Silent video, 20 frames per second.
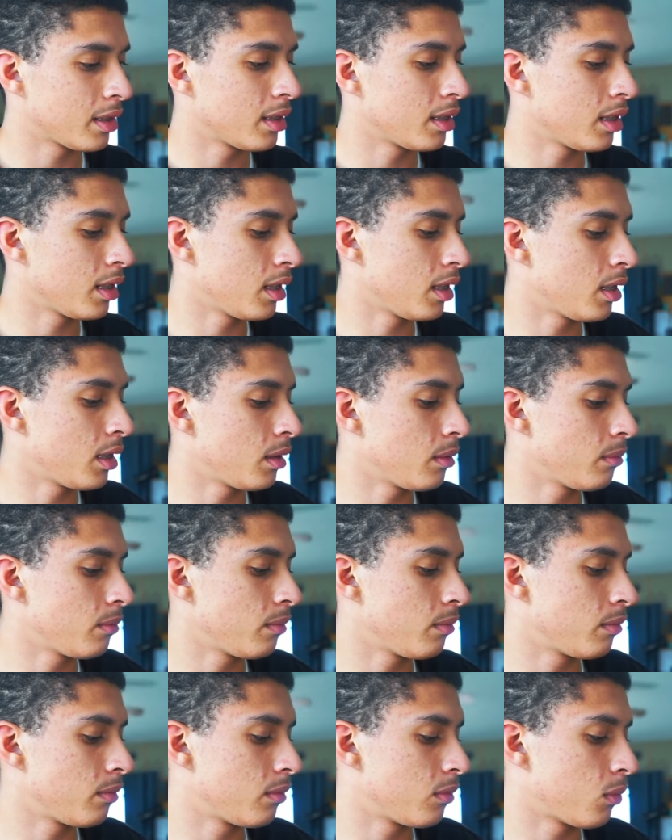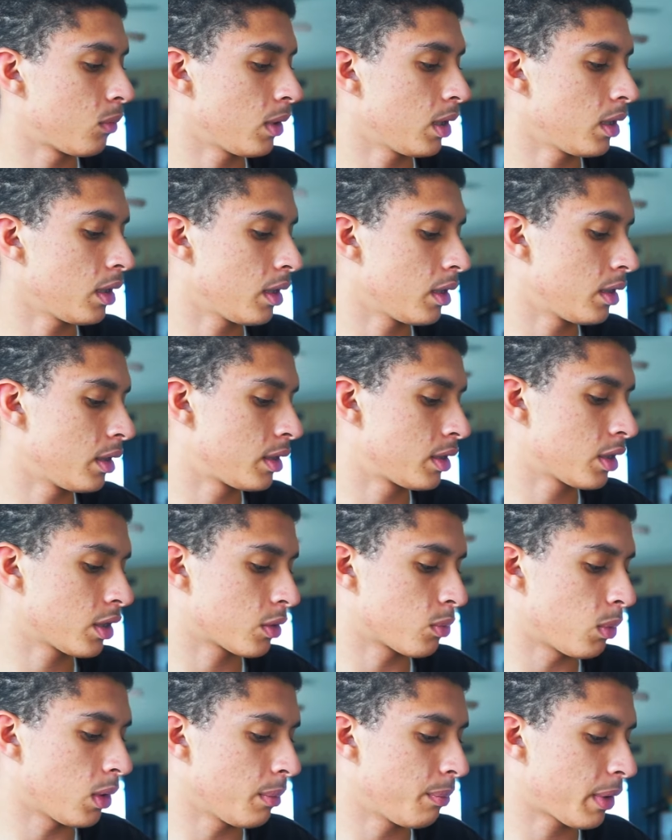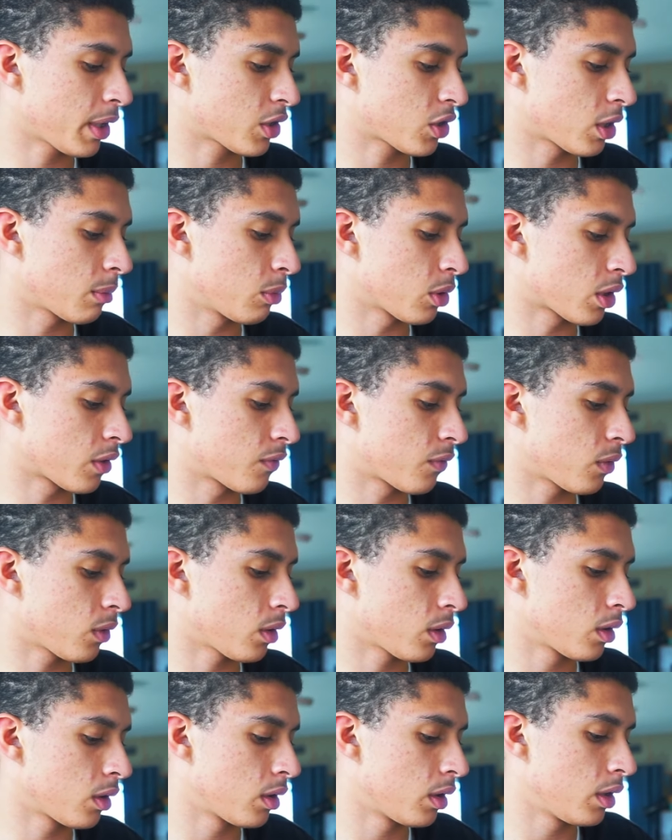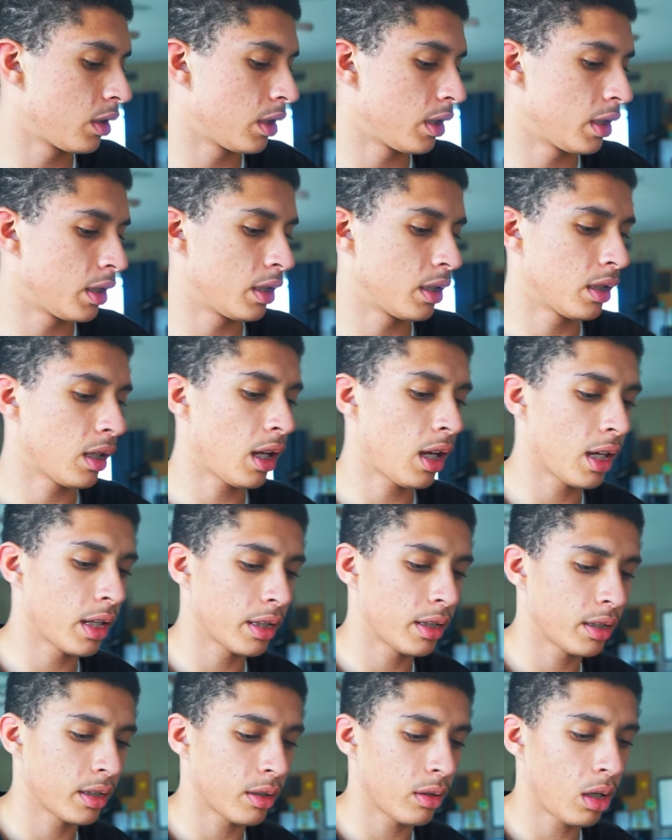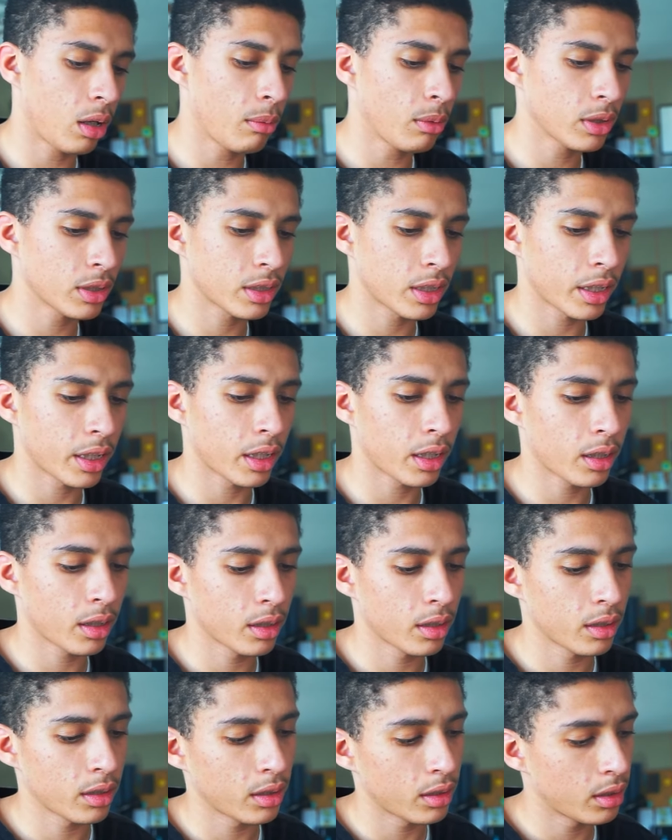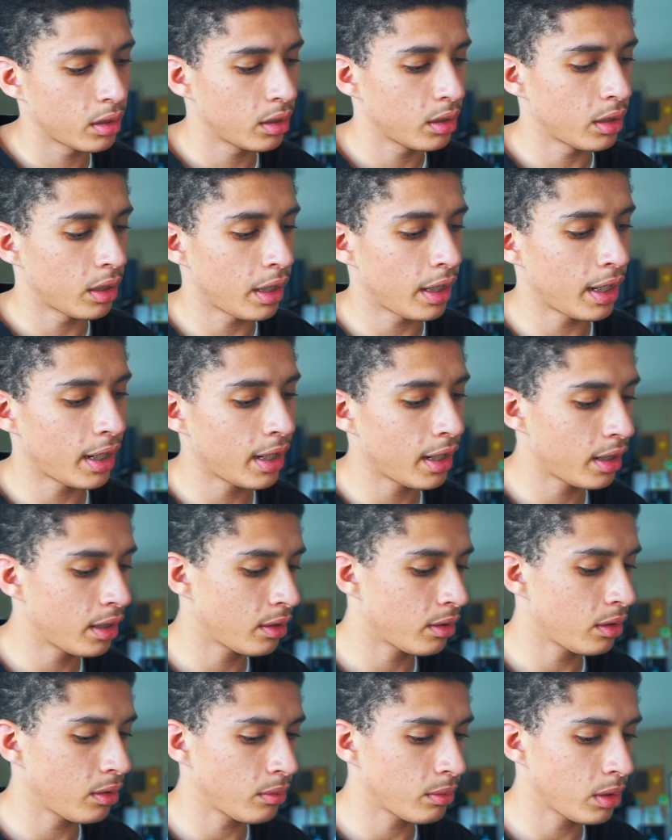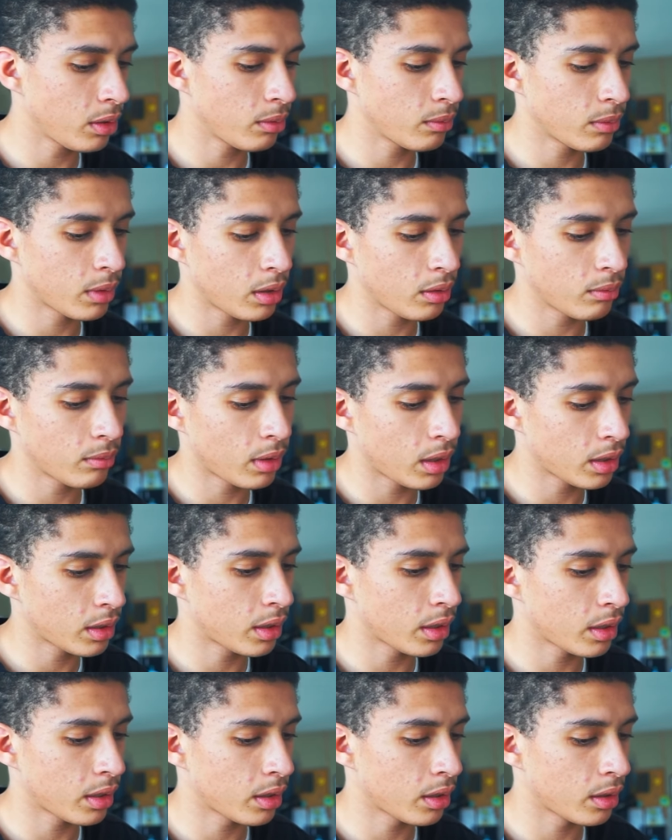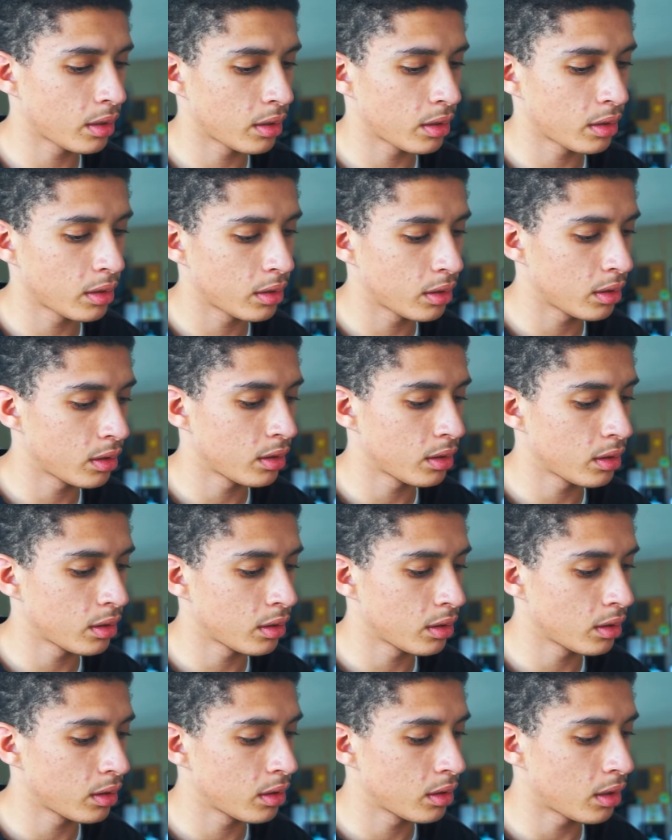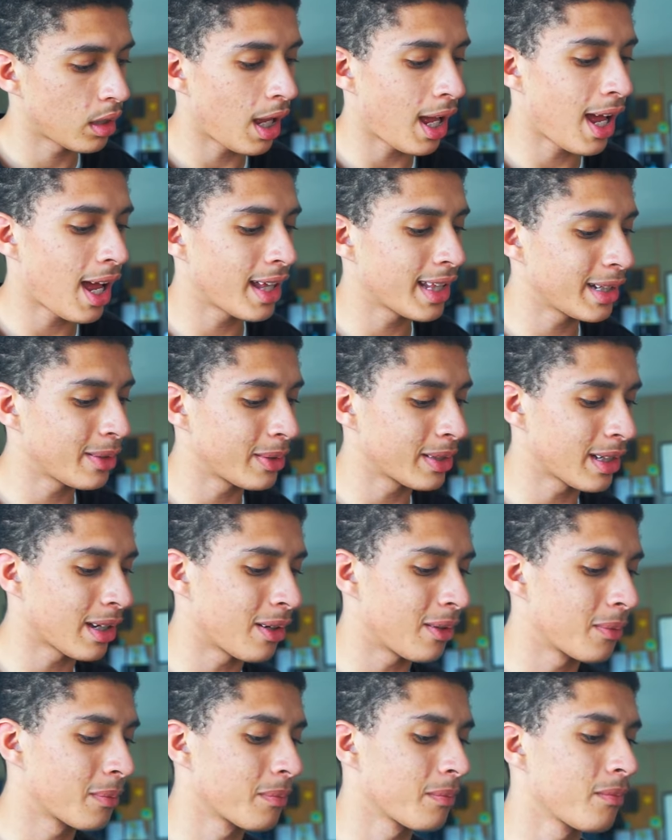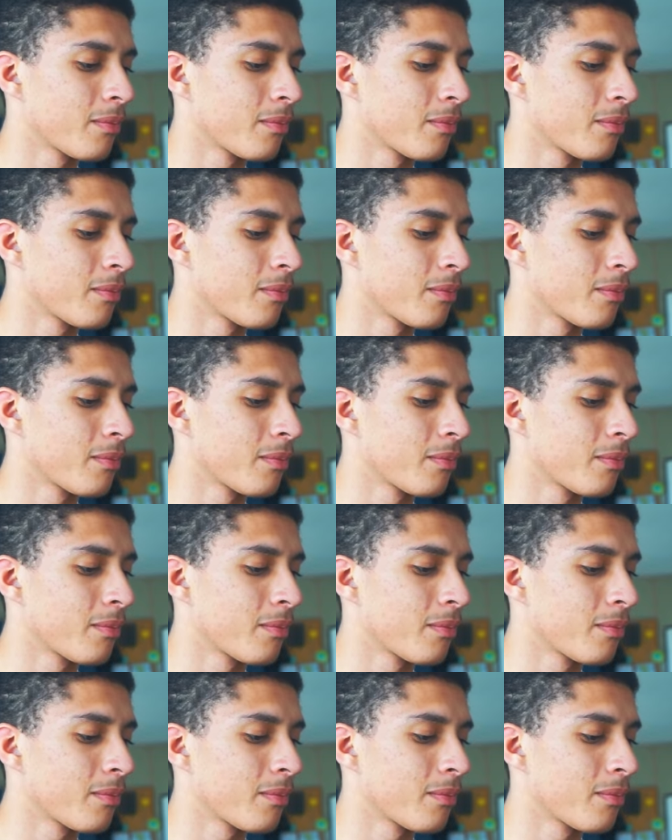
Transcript: Well, just one picture I'm looking for. Ah, here, almost there. And no, not there. Ah, there we go.